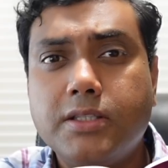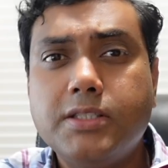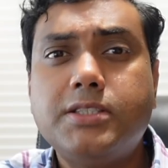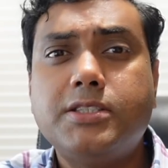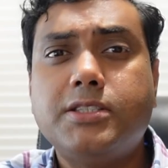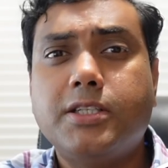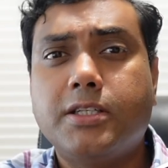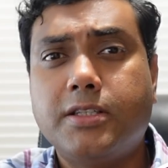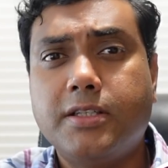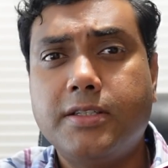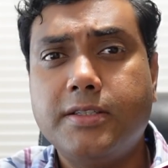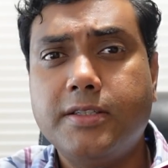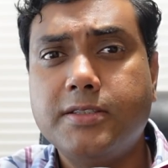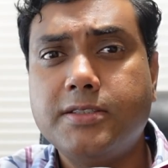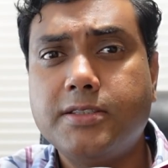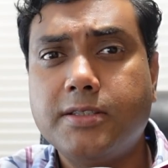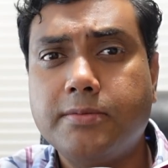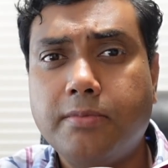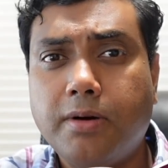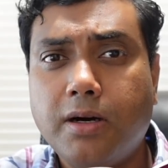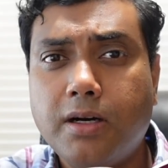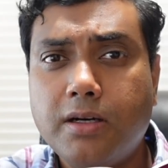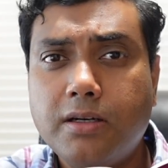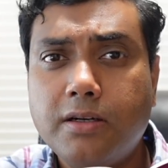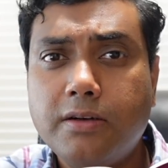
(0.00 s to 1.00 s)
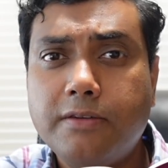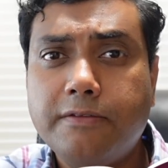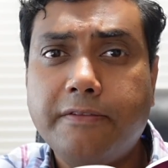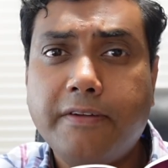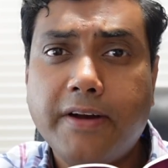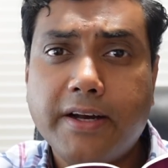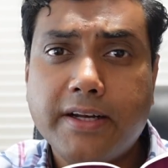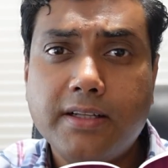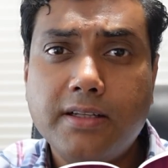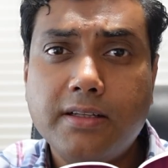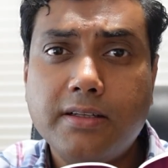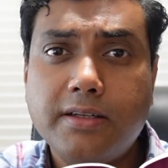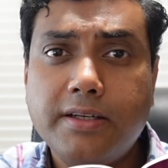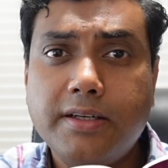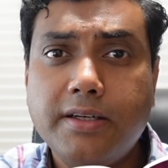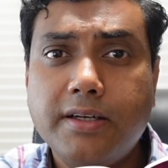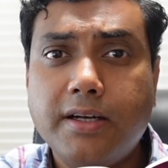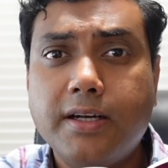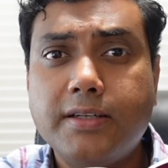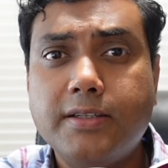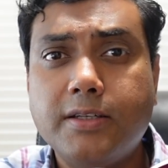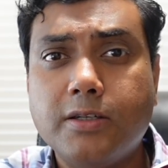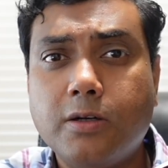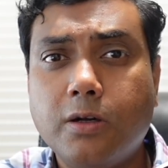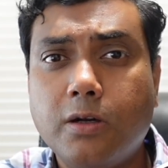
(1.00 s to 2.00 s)
is Chaitanya Samphara, faculty
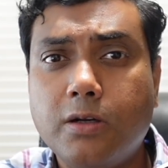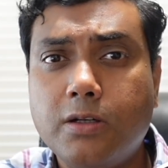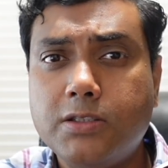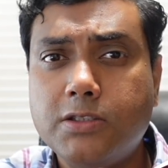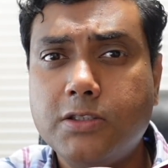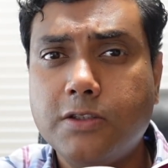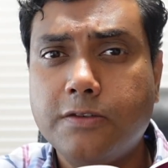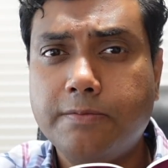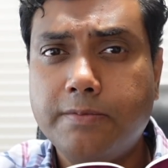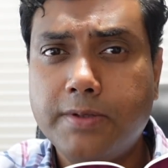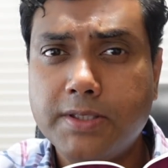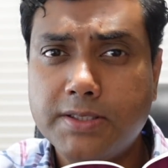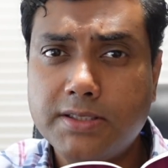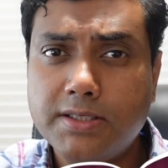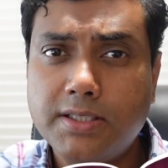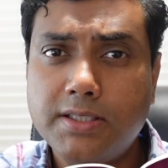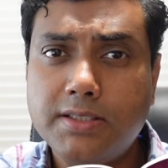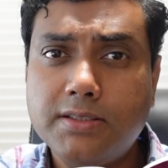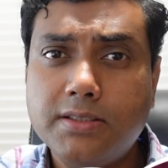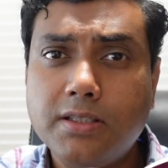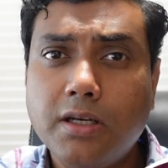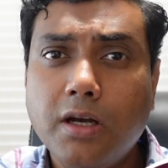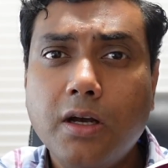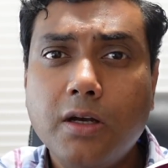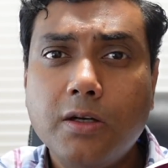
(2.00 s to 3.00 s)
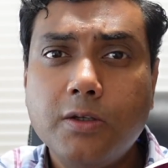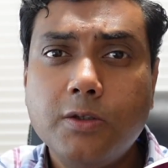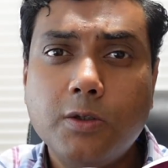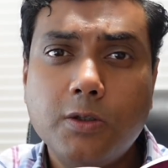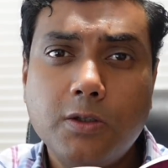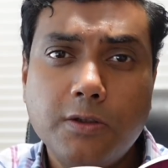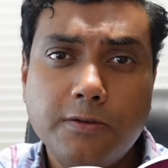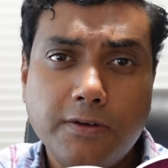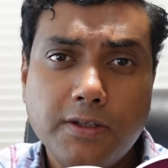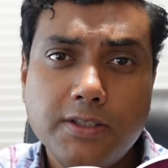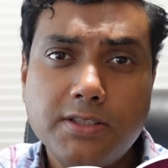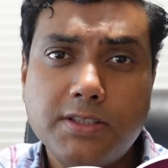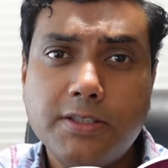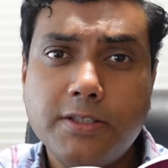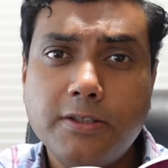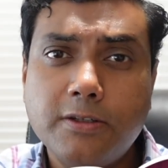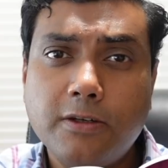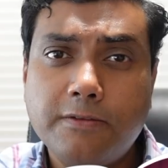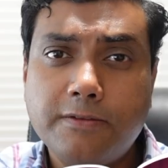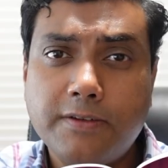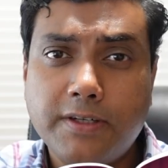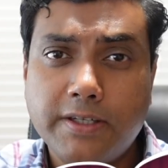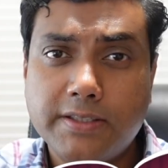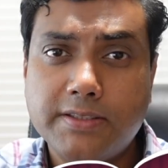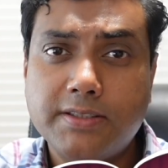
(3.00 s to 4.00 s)
at the College of Business, University
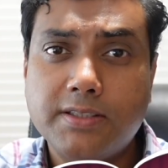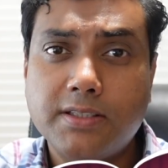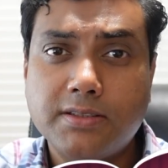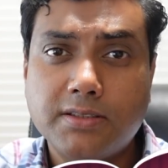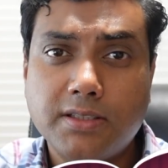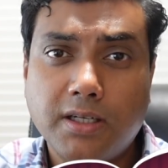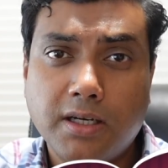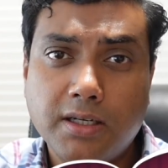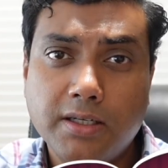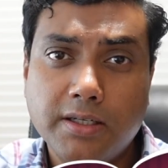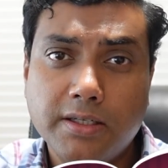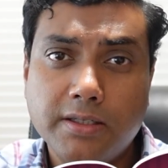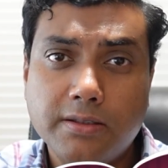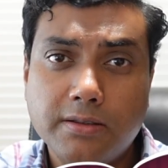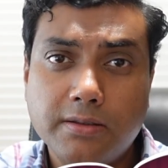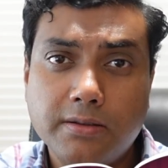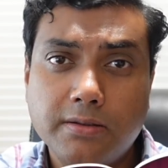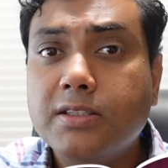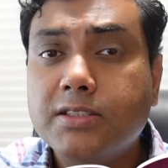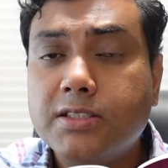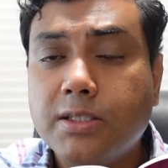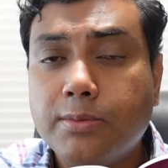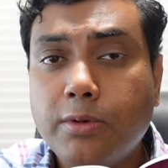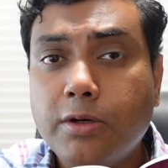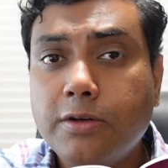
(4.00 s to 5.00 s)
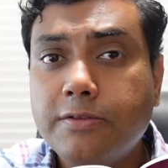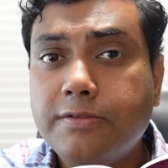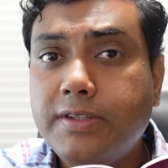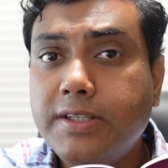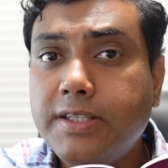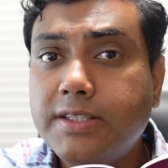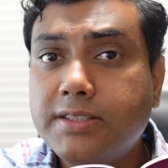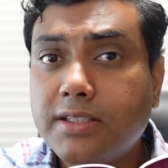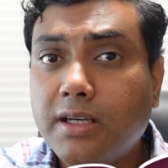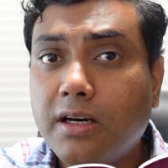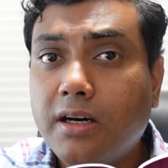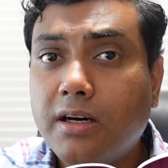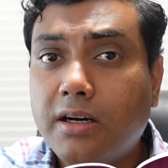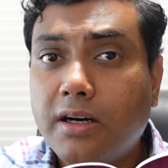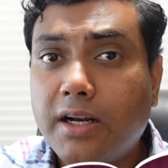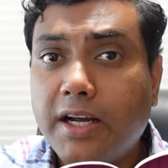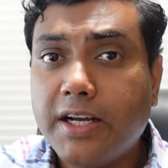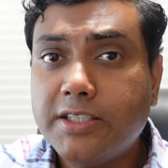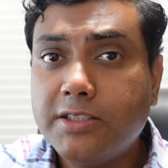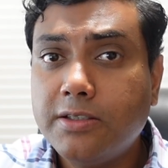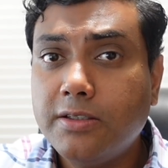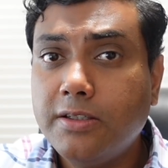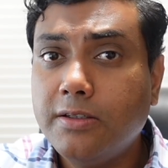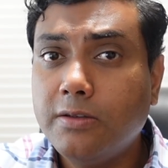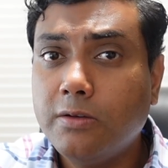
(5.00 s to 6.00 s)
of Texas, Arlington. Some of these are
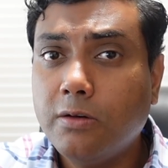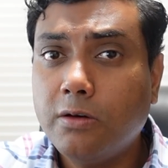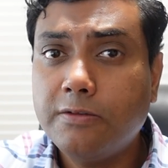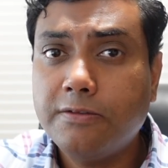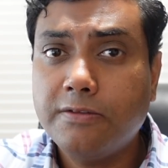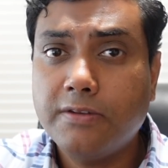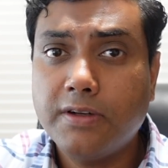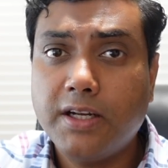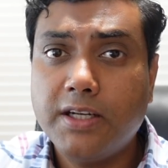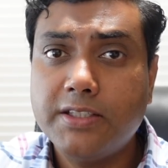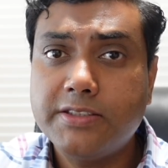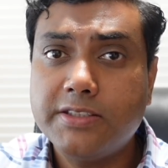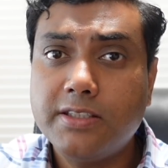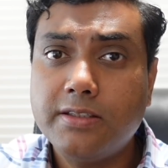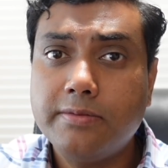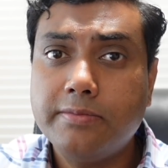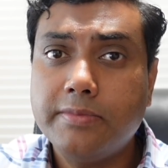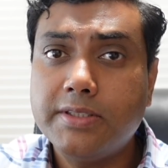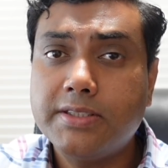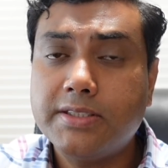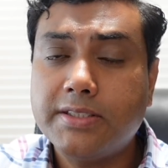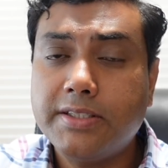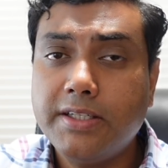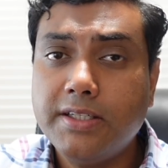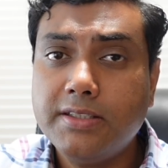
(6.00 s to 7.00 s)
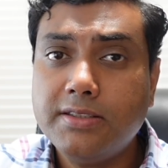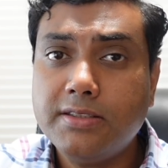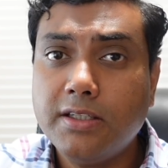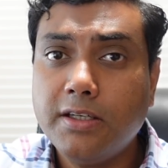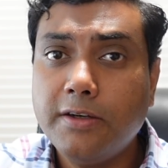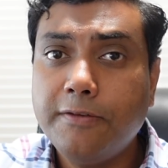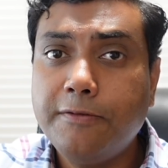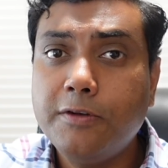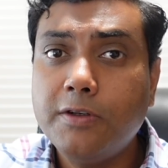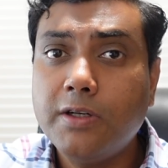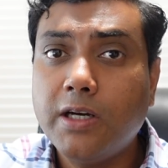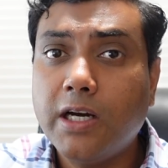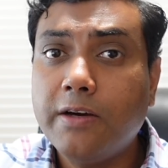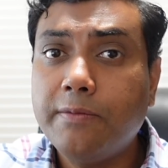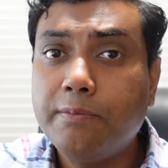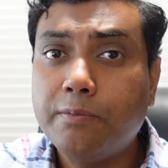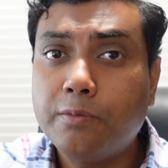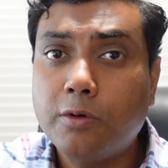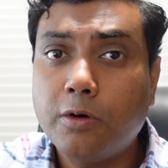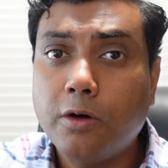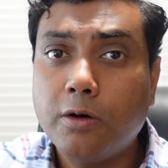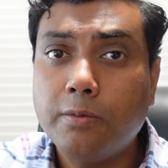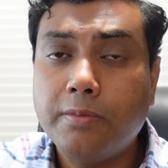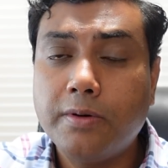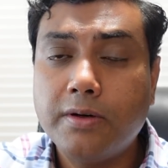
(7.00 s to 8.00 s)
actually not financial mistakes. If you have
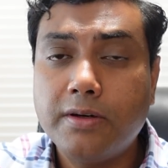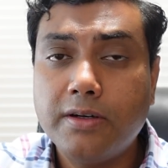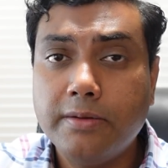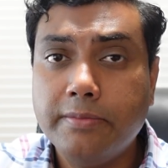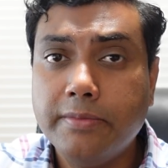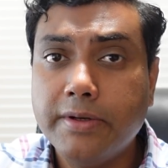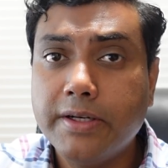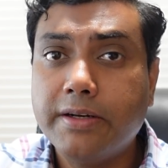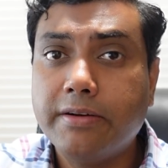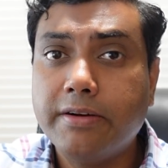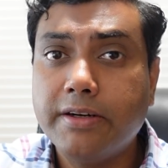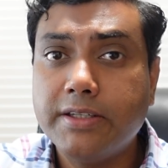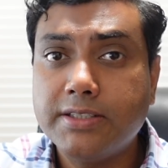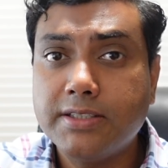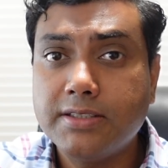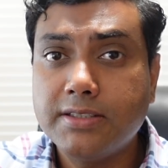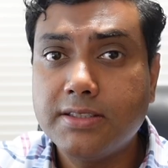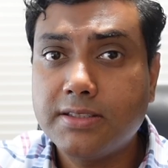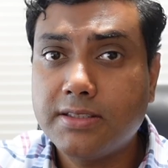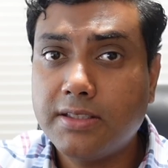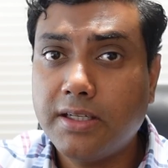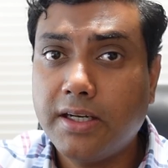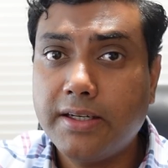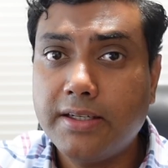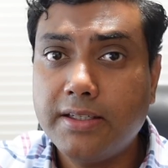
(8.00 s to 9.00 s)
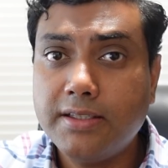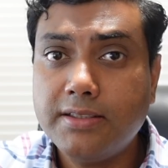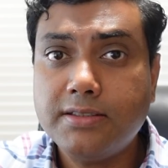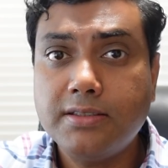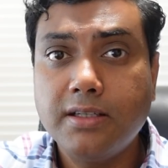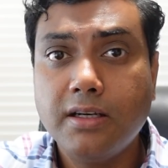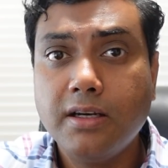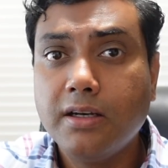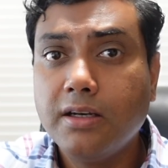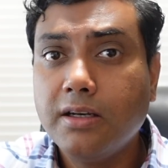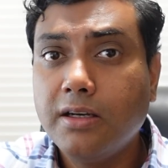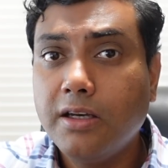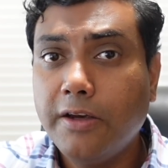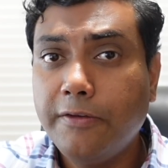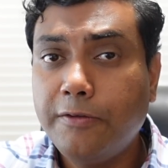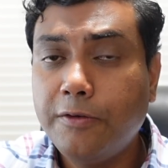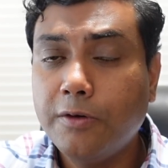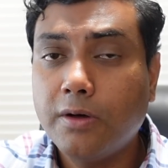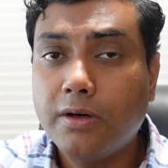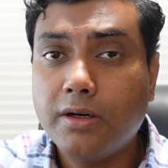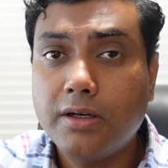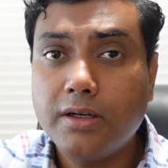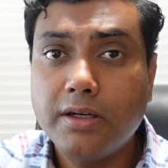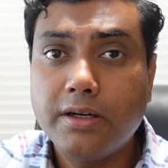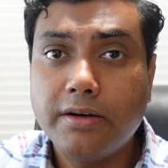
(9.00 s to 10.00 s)
proper immigration status, if you
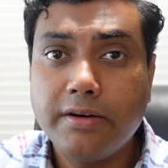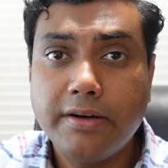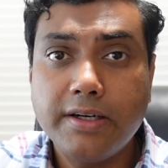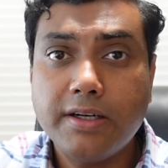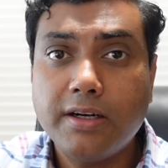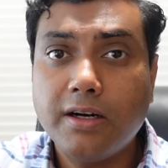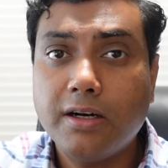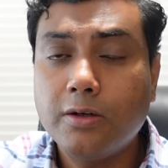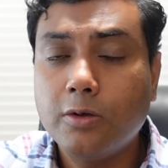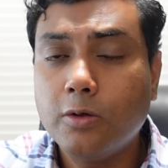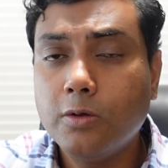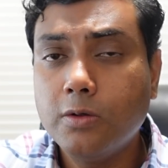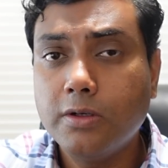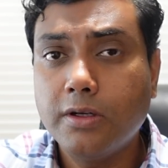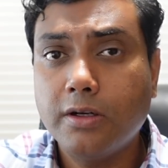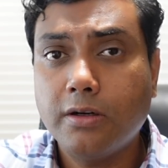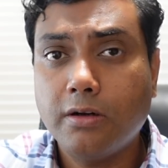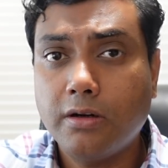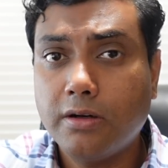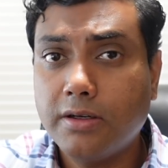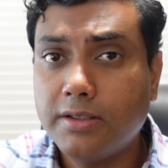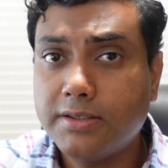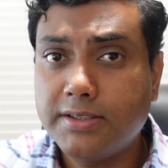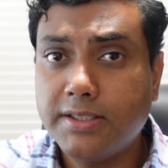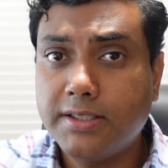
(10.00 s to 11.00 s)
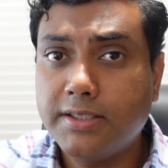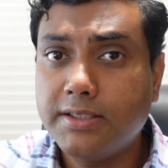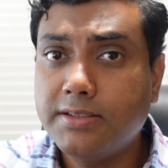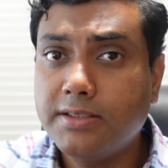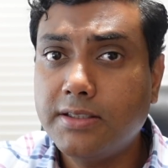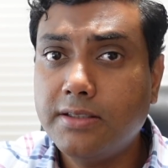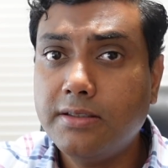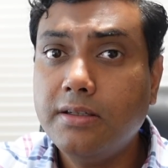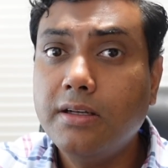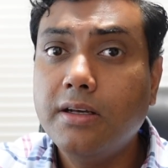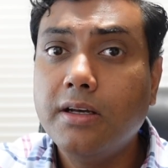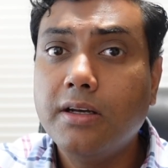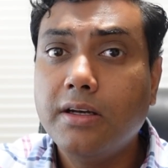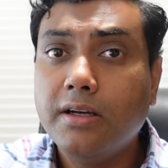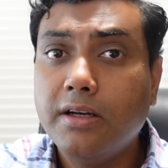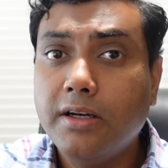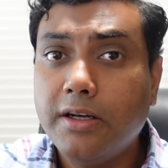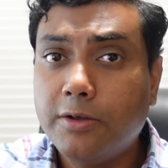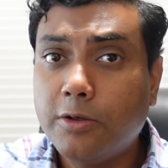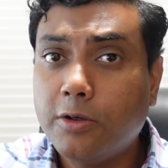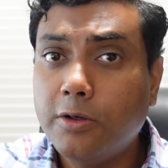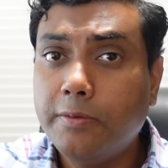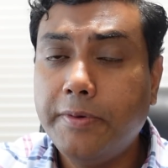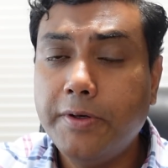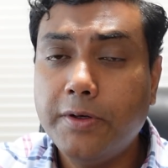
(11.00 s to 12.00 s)
are a green card holder or a citizen,
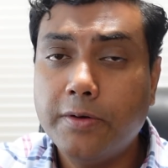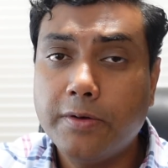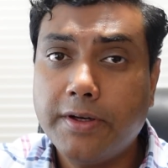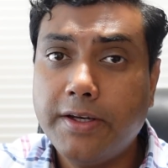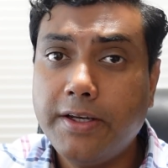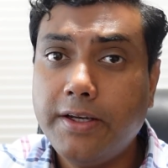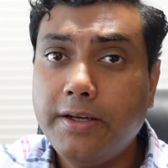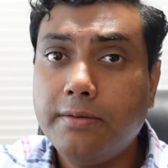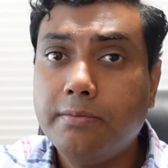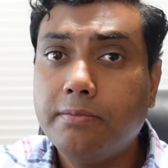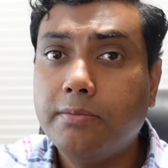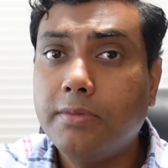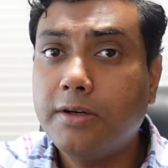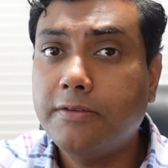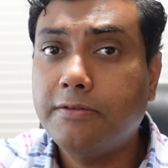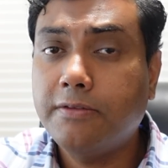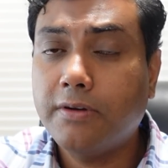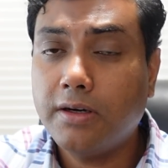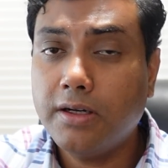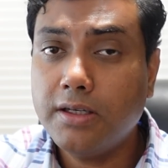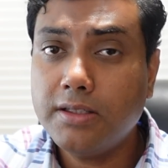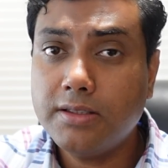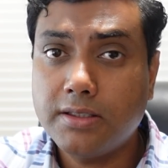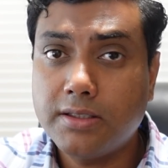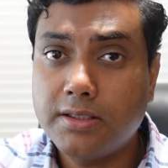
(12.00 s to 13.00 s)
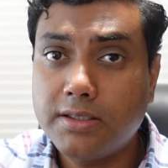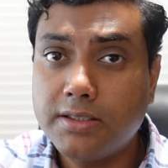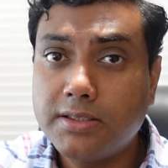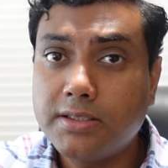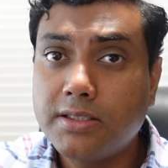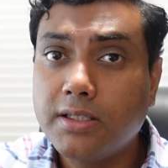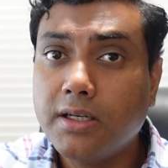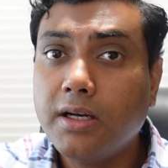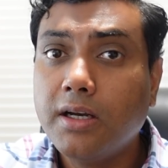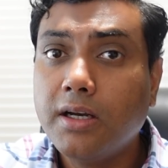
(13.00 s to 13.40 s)
it could be okay. But for others,